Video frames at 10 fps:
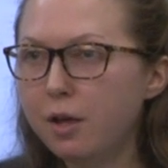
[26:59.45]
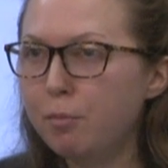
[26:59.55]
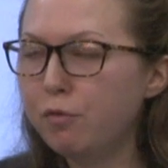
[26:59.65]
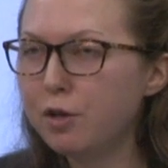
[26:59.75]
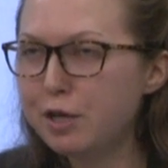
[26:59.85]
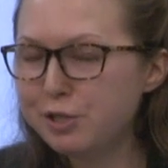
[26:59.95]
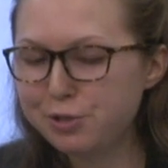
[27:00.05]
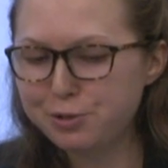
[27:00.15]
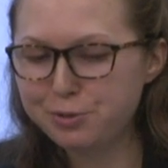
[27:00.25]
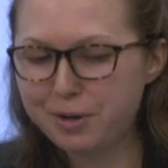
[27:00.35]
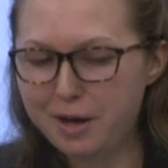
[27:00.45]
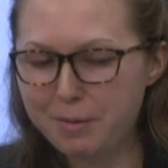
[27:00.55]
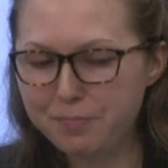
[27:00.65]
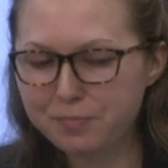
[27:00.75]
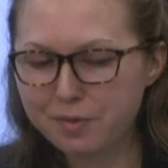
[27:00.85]
moving on to
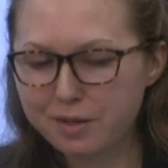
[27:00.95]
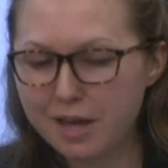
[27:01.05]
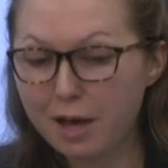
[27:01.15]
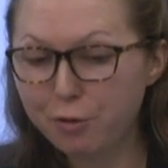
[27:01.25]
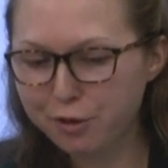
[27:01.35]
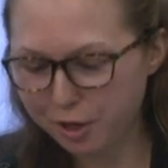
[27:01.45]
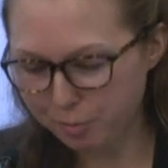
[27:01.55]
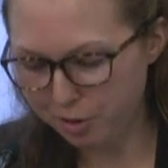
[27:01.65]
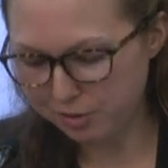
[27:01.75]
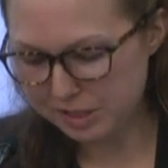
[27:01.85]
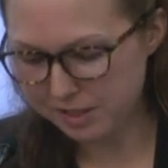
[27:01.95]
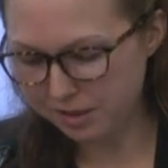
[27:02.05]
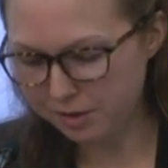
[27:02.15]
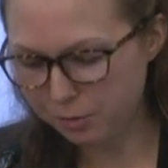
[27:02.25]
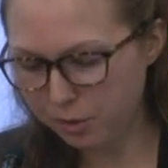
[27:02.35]
um, healthcare
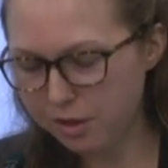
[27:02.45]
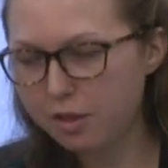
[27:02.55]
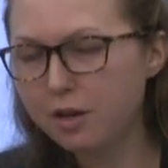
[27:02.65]
policy, with